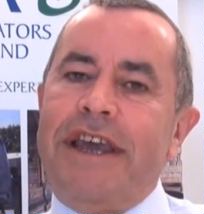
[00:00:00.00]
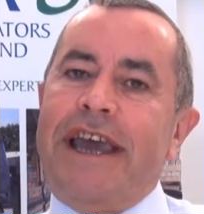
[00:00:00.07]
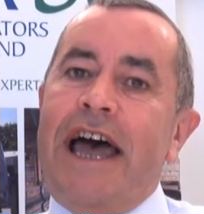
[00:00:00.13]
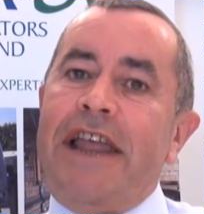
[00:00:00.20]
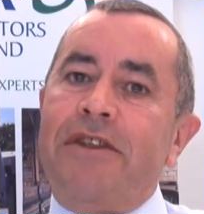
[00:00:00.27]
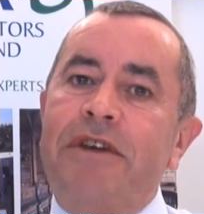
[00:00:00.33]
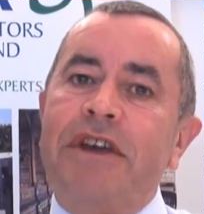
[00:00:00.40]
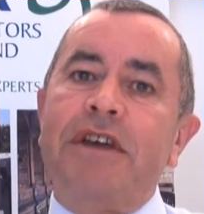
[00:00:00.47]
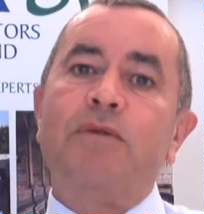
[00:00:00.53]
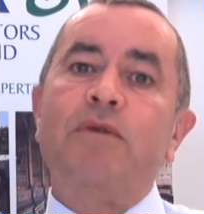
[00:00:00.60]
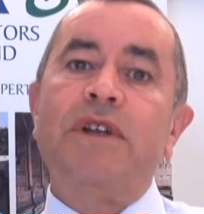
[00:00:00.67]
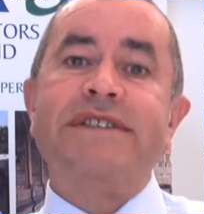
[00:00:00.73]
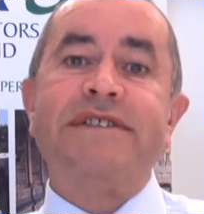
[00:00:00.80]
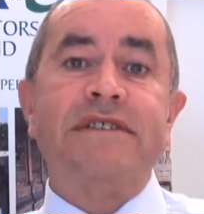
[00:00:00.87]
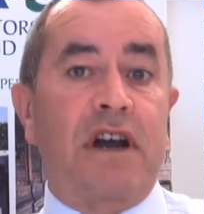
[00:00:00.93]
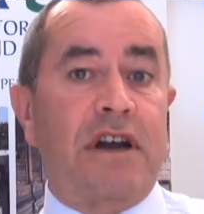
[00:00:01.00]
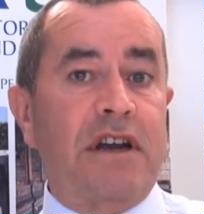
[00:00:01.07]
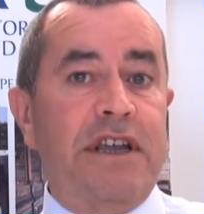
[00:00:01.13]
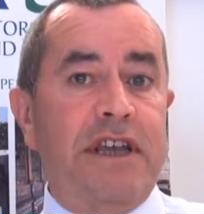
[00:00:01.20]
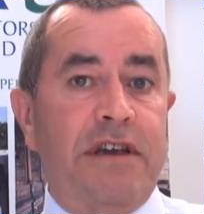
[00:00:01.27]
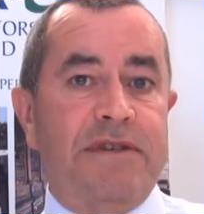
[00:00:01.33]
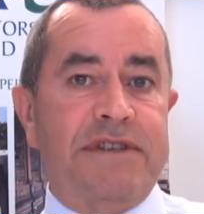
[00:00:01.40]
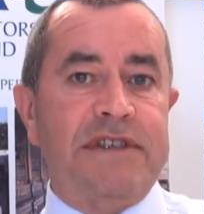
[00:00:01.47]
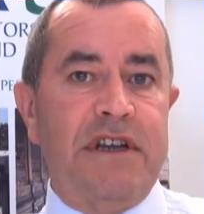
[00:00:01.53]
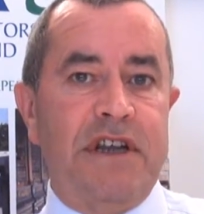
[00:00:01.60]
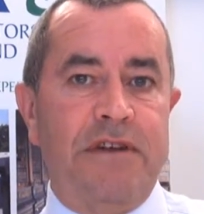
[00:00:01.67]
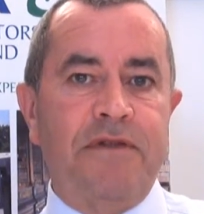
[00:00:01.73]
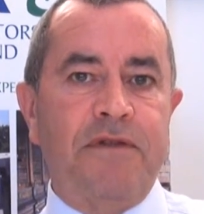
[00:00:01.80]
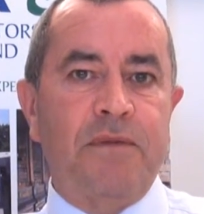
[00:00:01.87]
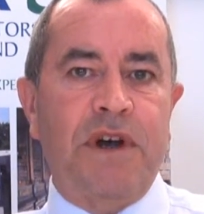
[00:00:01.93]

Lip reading: The gathering will certainly give us a lift.